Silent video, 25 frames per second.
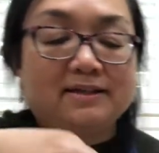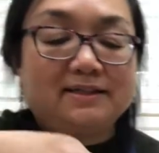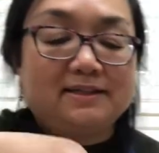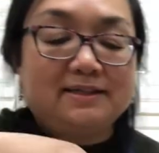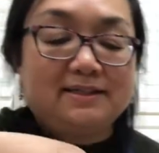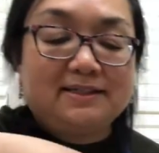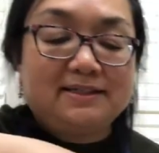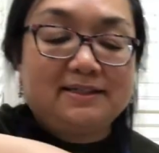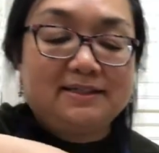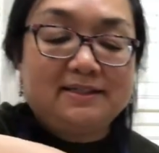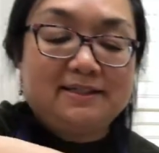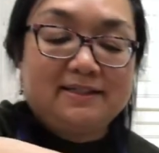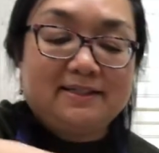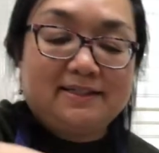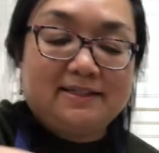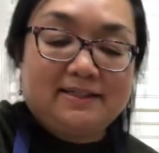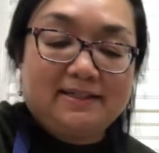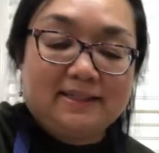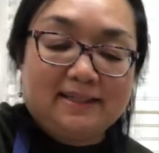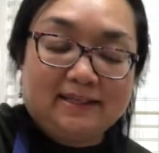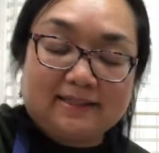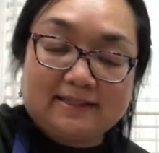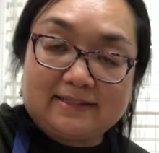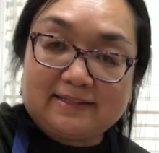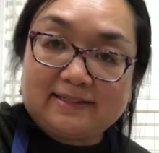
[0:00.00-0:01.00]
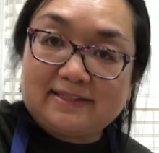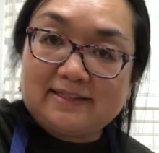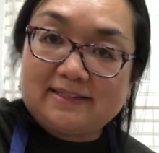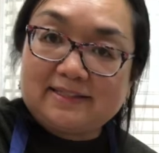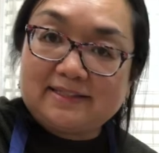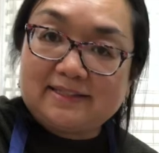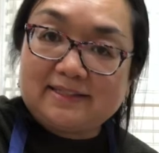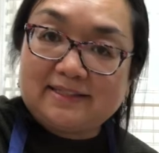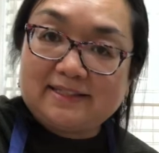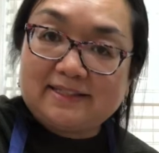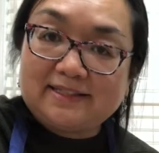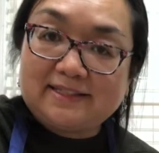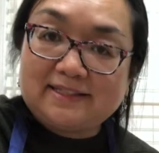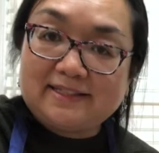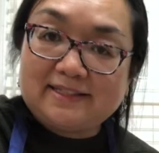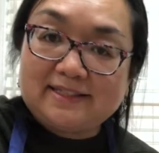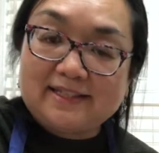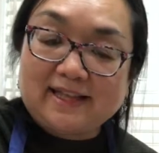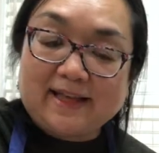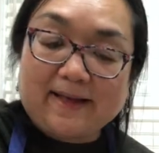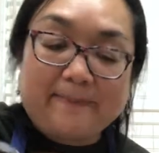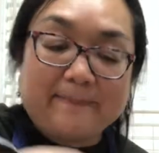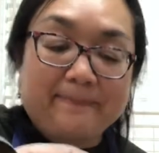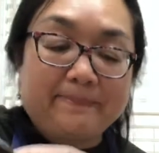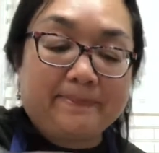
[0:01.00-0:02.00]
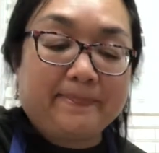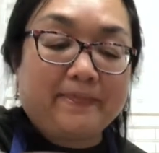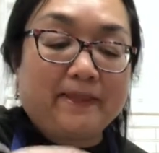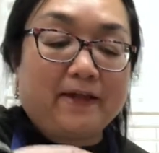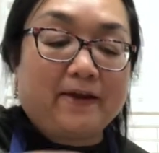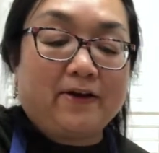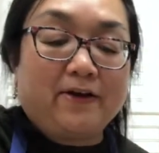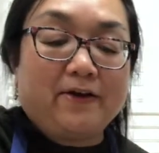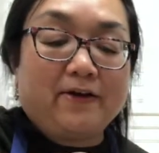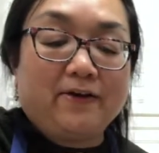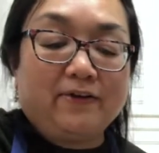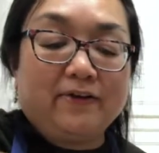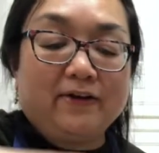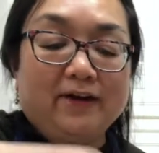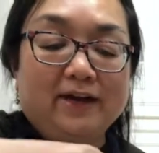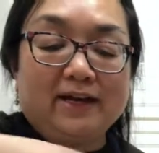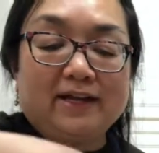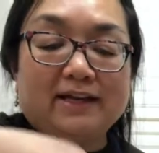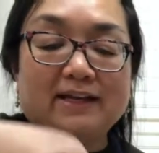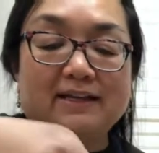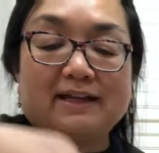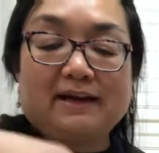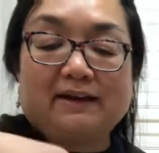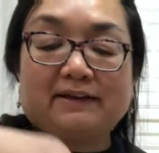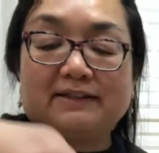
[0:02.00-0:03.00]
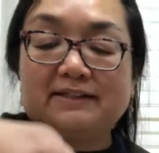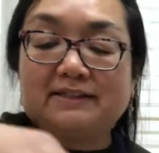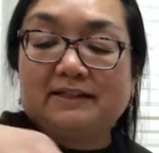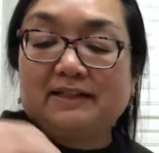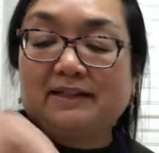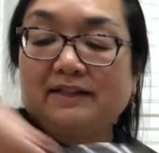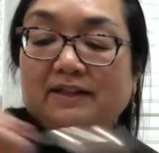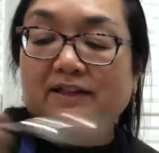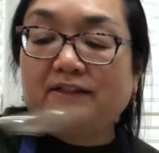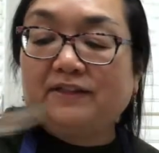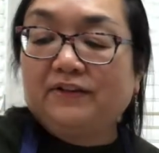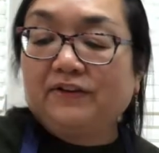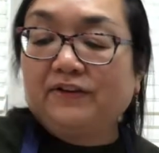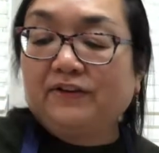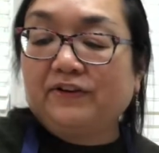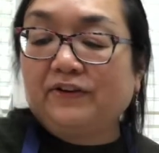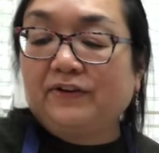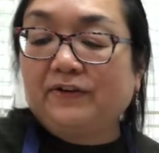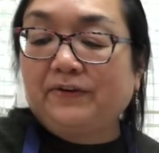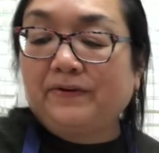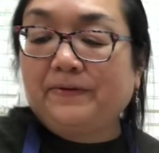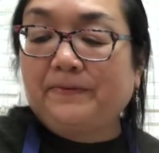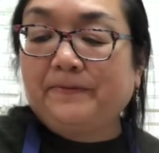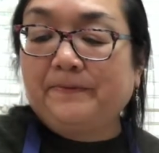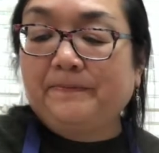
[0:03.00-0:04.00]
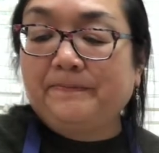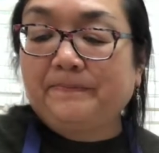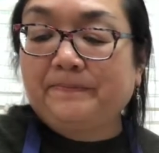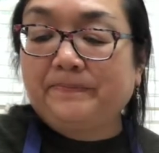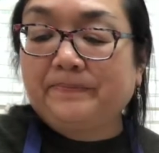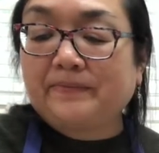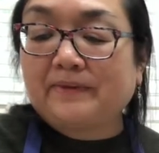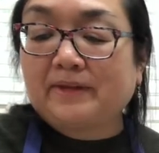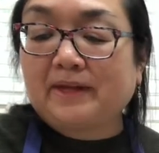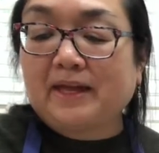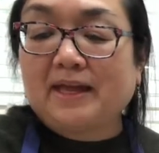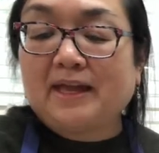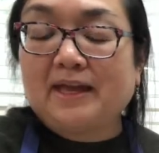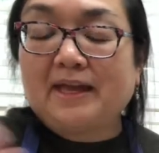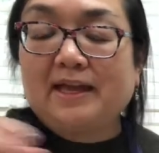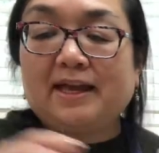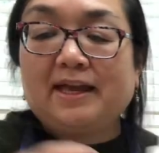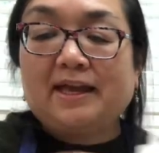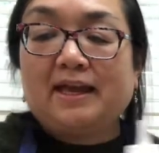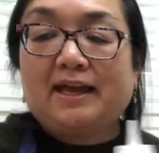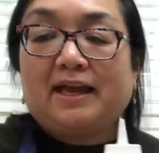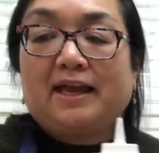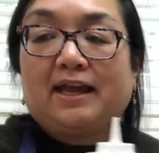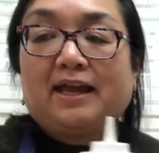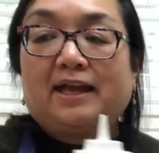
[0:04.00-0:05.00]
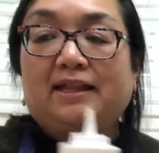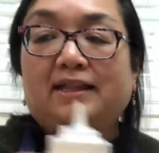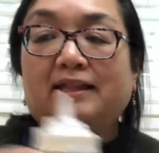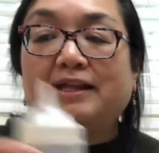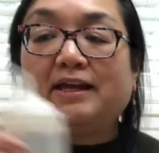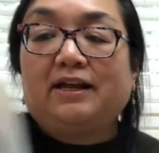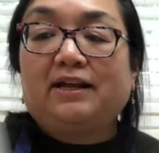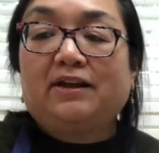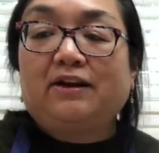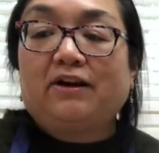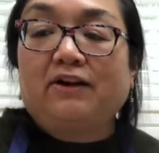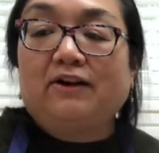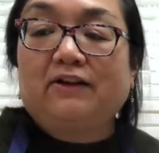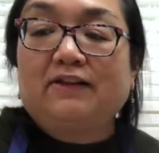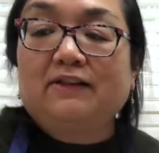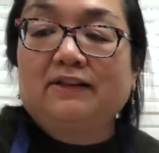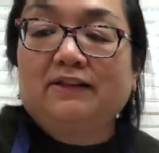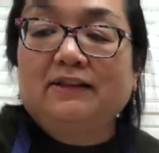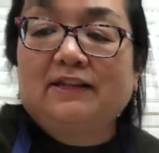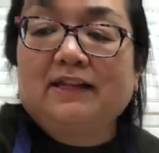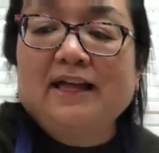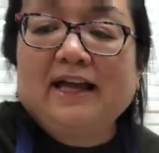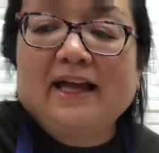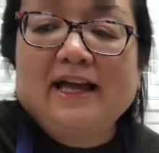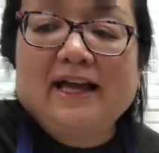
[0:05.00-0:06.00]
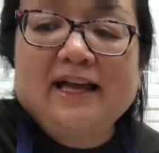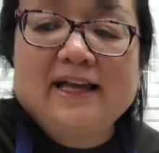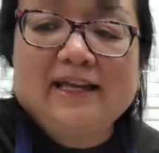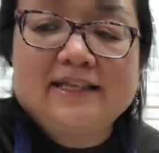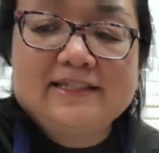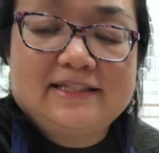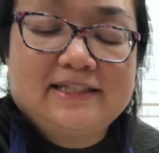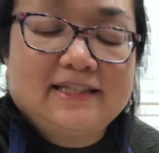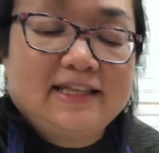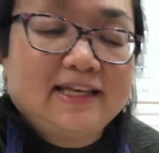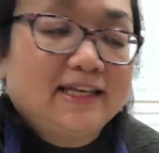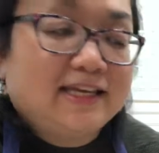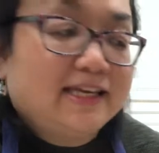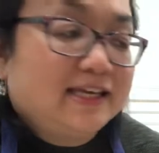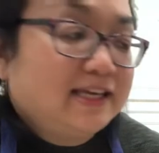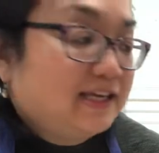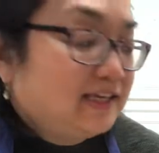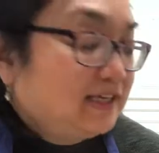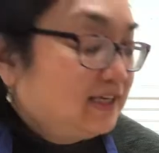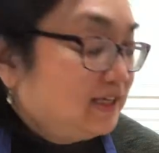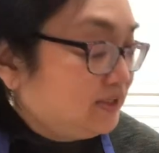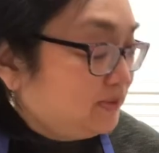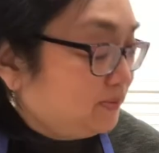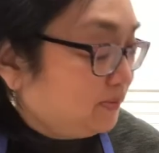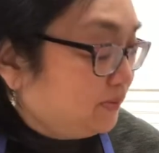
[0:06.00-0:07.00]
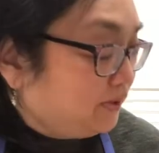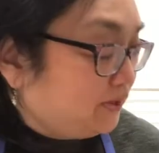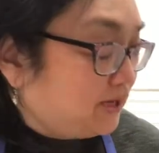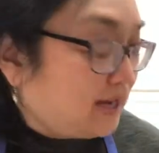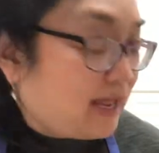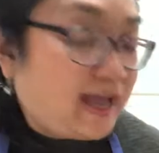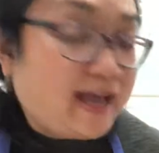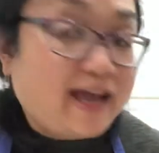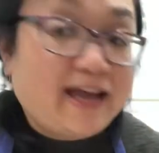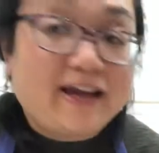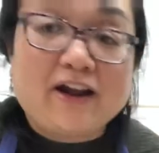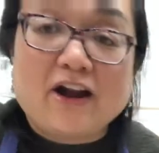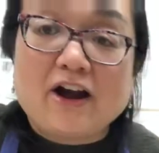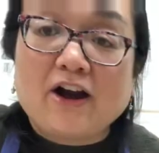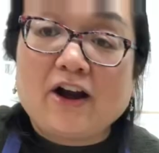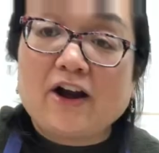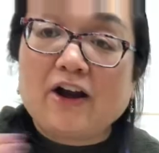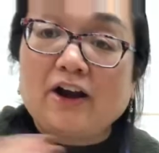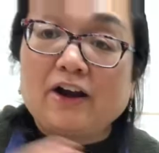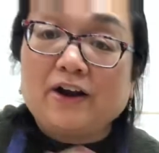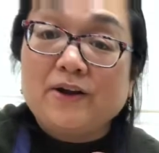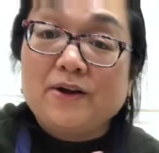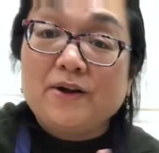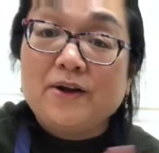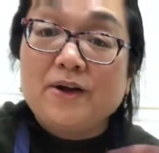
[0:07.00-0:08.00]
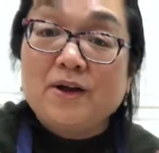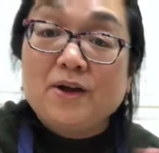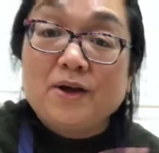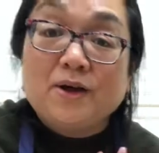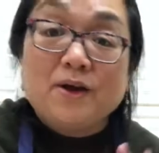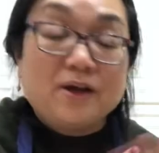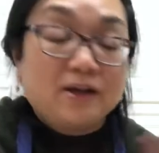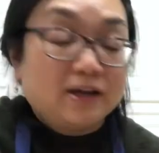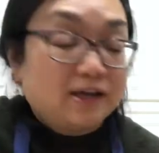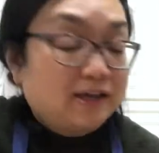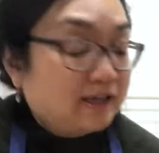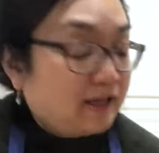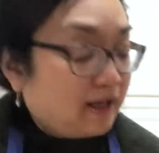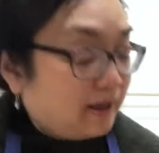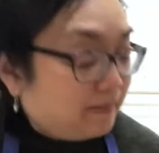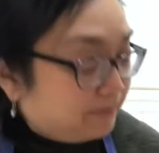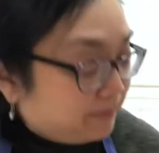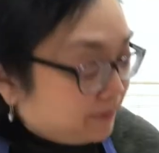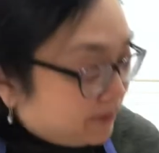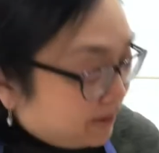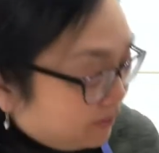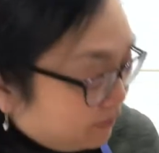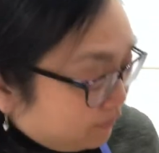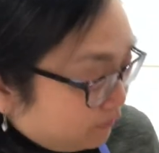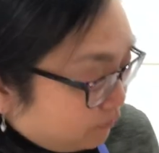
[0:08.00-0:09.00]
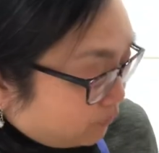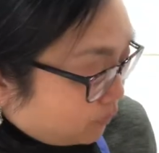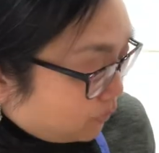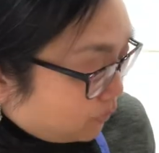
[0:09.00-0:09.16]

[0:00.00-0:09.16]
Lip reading: 6. All right, that's in the third hole. And then our last thing is we're gonna add our cup of